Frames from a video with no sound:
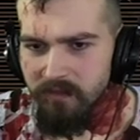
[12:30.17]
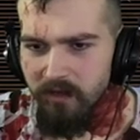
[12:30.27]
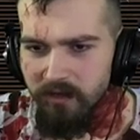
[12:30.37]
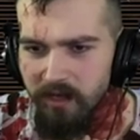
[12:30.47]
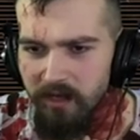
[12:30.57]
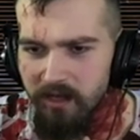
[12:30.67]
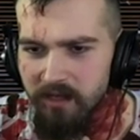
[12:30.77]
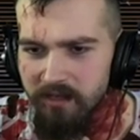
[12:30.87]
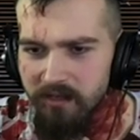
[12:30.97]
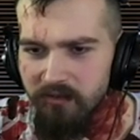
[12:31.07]
Okay,
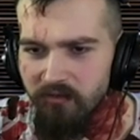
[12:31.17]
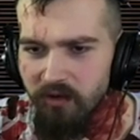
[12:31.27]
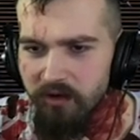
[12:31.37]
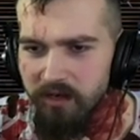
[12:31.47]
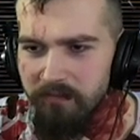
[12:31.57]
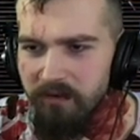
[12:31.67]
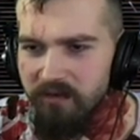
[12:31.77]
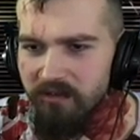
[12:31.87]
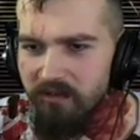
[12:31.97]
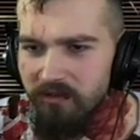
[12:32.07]
and in drawer number
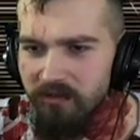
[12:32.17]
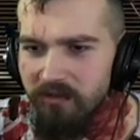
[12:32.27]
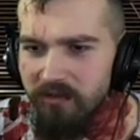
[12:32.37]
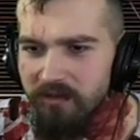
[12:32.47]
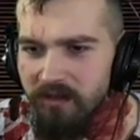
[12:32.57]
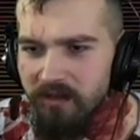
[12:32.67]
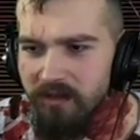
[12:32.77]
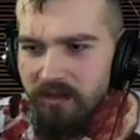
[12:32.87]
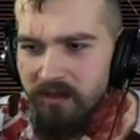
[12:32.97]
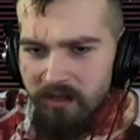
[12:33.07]
2.
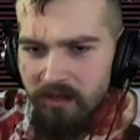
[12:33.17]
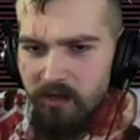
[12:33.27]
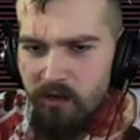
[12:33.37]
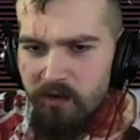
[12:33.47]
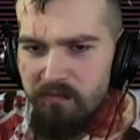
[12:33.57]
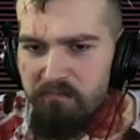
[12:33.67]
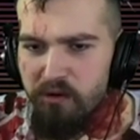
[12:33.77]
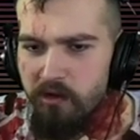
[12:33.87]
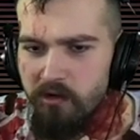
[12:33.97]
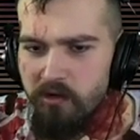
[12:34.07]
Oh,
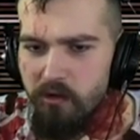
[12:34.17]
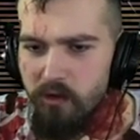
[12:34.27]
poo.